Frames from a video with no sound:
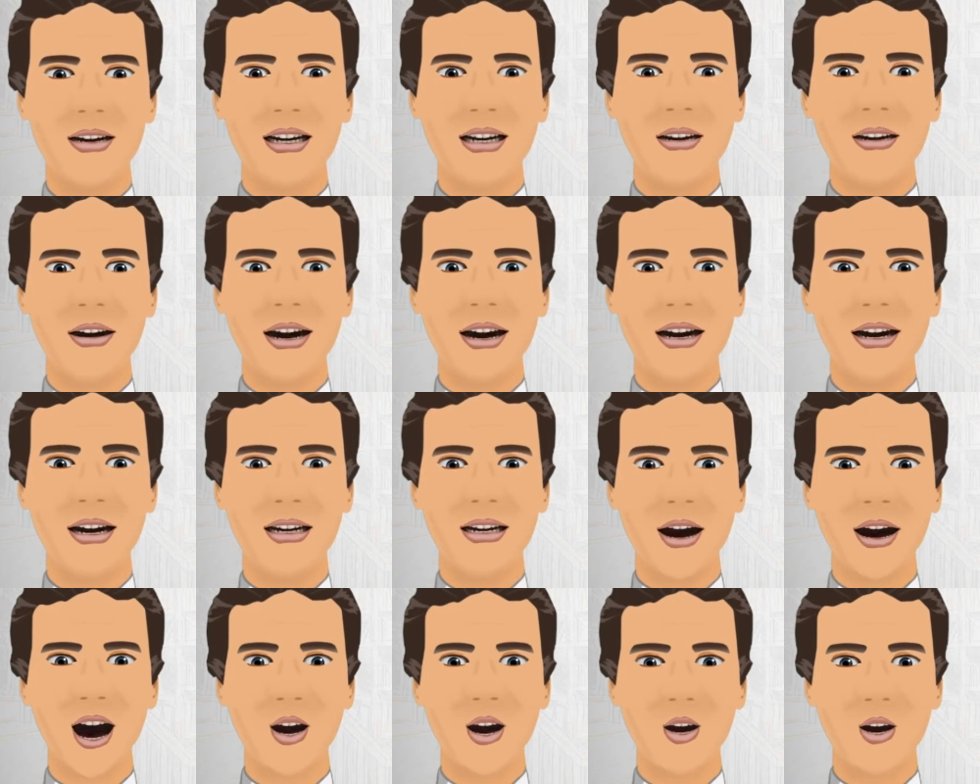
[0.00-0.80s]

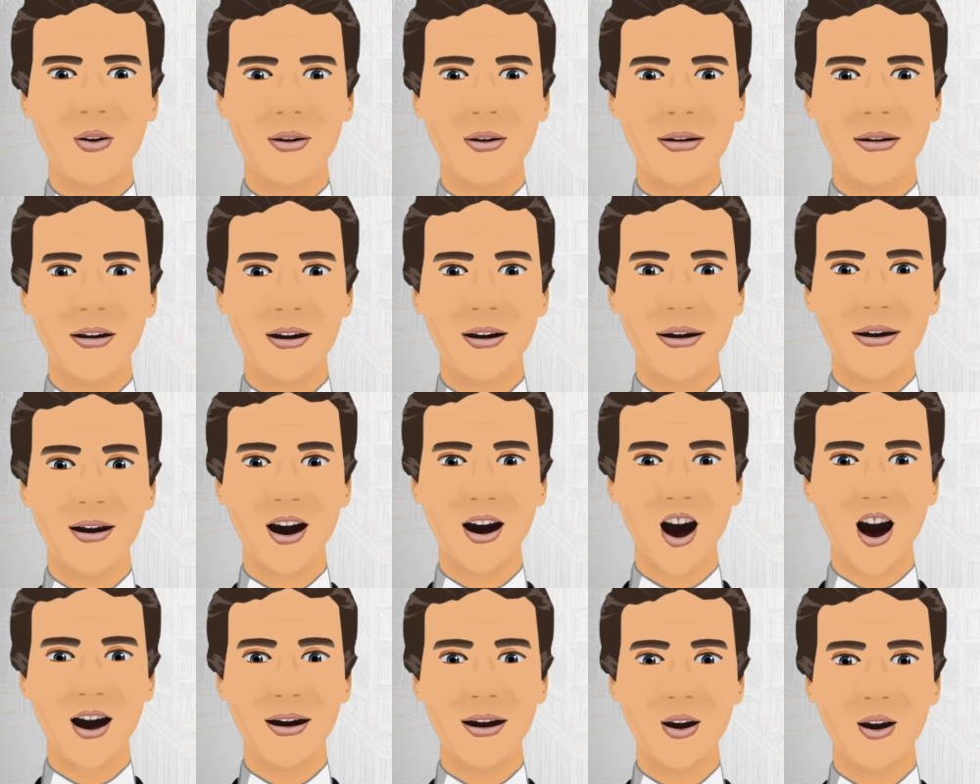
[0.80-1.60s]
Spaceballs,
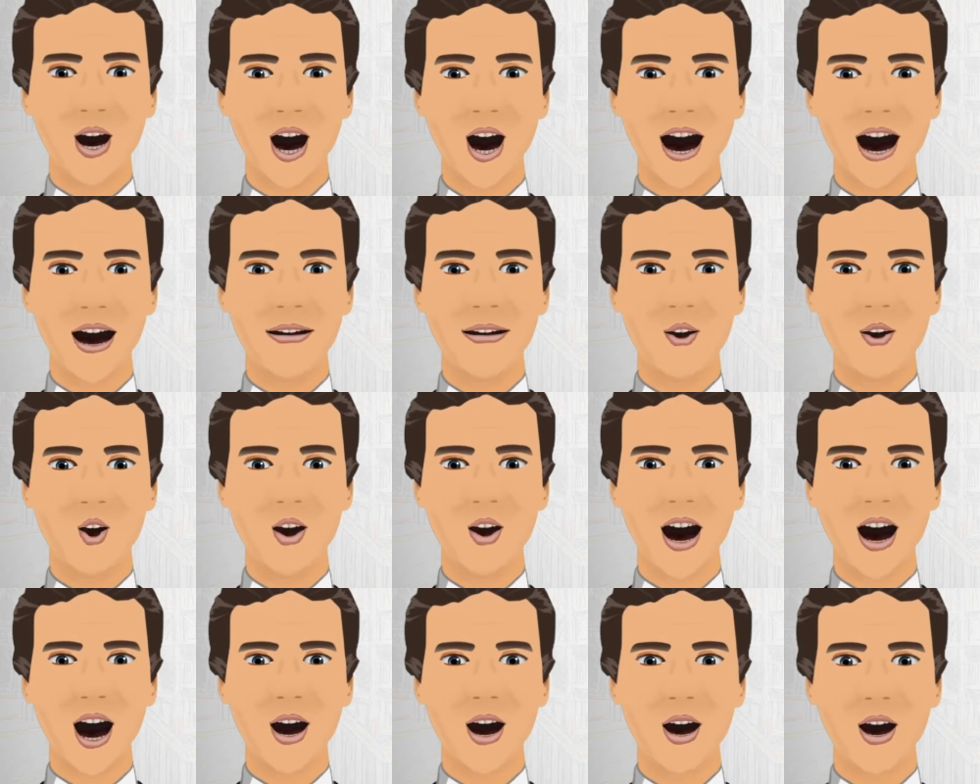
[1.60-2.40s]
Little Shop
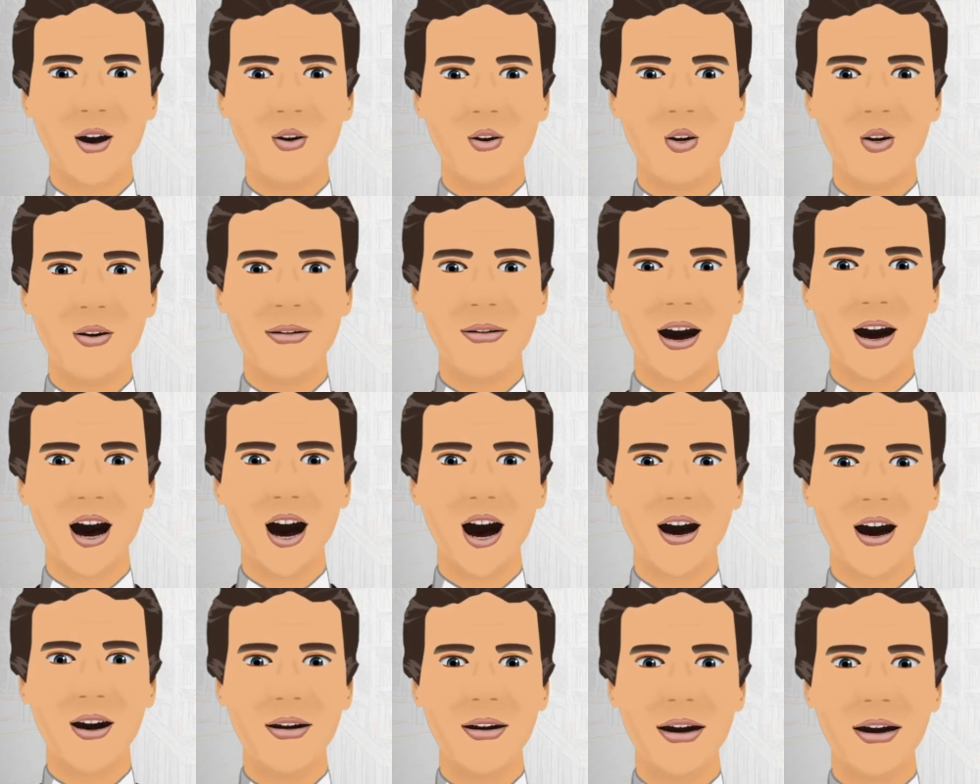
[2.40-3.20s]
of Horrors,
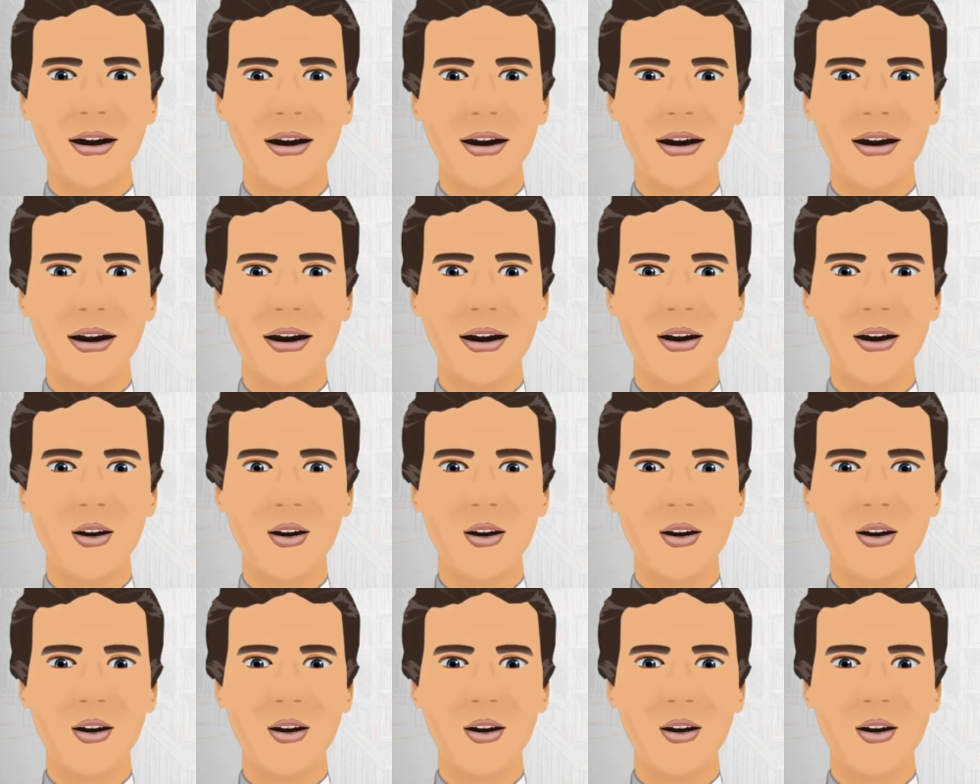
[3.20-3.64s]
Honey,